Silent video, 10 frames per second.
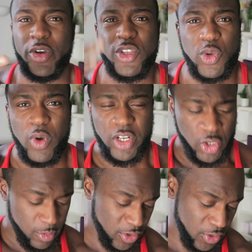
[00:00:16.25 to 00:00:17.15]
go into one
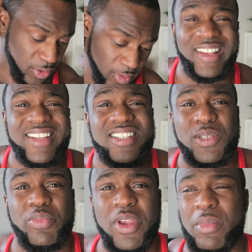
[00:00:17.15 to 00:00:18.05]
cubicle, and this
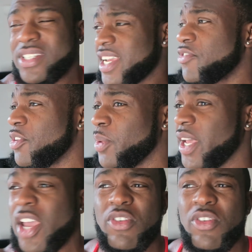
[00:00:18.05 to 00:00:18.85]
is pretty much everywhere.